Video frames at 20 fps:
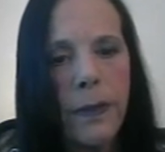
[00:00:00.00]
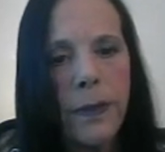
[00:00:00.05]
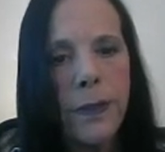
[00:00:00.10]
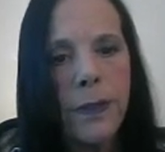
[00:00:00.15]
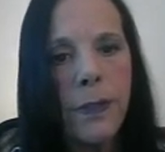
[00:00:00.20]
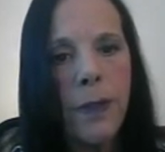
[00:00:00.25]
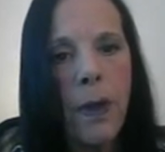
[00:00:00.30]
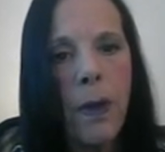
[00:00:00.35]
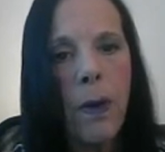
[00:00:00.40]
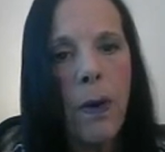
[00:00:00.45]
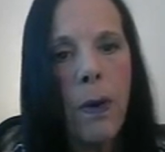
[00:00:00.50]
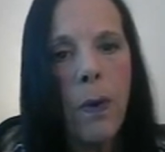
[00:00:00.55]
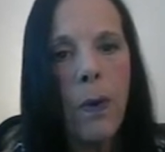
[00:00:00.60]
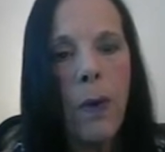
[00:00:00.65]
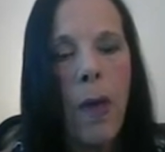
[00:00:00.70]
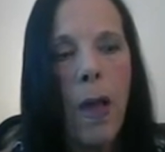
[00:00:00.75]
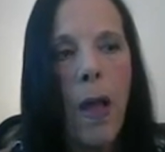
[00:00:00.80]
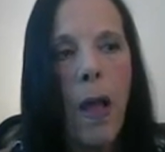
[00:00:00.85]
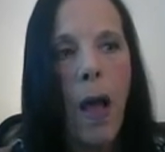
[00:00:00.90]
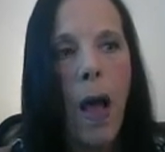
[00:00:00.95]

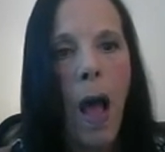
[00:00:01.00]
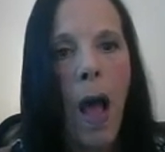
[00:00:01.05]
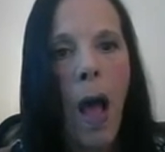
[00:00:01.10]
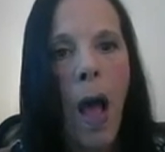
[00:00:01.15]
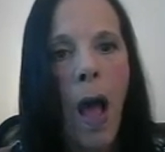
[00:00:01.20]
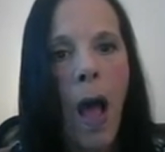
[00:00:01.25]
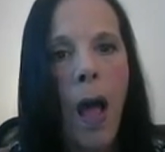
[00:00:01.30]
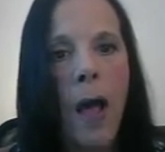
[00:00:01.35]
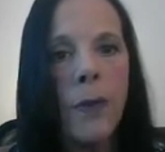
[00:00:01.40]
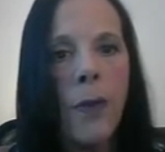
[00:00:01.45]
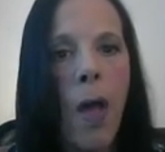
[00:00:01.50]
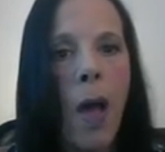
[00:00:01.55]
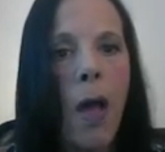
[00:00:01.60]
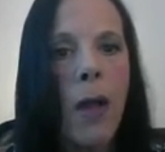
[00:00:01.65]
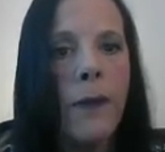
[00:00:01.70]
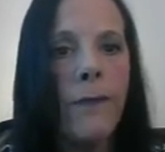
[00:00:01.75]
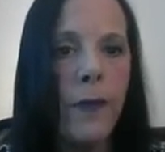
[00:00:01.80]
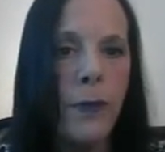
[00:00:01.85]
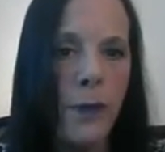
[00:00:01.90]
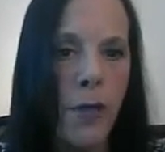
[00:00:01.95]
So a
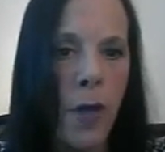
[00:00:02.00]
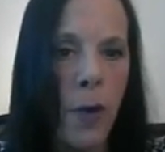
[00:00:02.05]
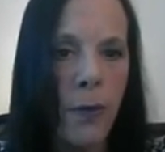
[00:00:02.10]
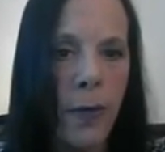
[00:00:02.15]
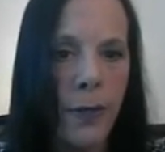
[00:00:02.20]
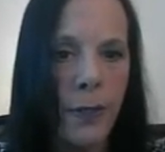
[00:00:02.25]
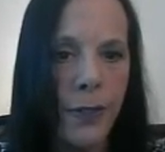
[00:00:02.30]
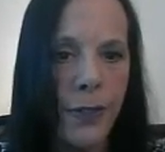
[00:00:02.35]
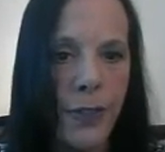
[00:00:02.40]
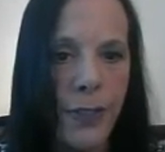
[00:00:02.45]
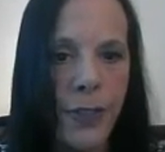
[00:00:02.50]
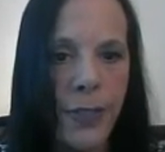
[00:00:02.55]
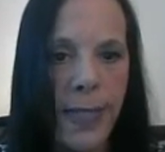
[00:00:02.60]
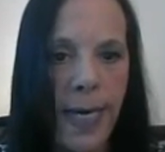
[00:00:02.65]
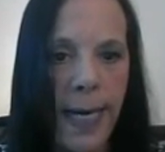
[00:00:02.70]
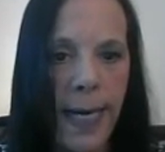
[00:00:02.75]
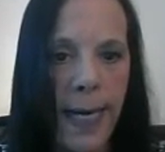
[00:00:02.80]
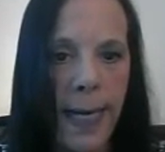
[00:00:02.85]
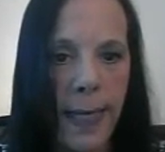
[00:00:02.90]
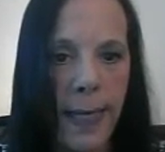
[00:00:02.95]
lot of you don't
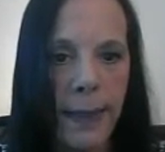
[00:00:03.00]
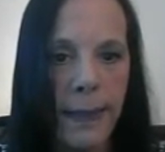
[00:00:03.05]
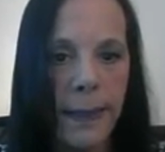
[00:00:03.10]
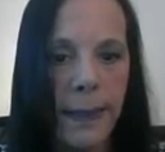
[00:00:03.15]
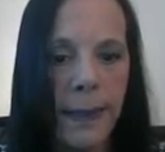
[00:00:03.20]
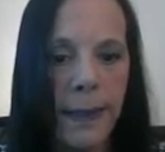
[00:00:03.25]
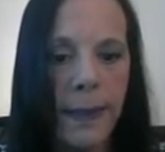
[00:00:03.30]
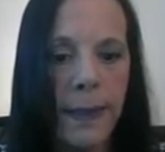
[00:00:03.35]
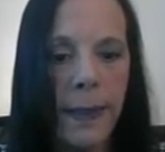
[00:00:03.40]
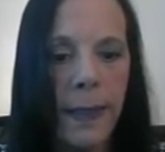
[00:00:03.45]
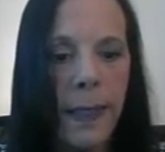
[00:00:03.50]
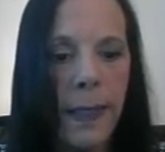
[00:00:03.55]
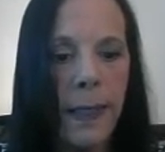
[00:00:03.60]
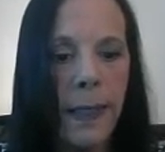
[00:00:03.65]
understand